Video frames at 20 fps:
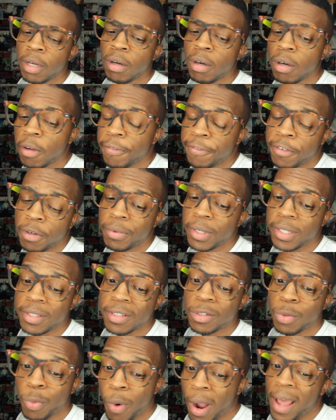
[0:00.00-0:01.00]
here are a few
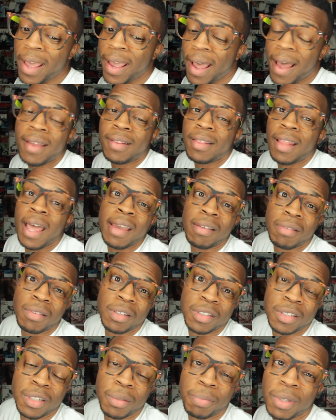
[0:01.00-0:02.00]
reasons why I like
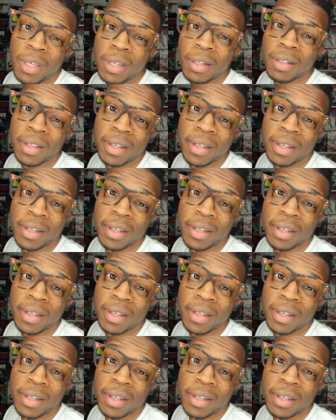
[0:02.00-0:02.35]
the cheap kit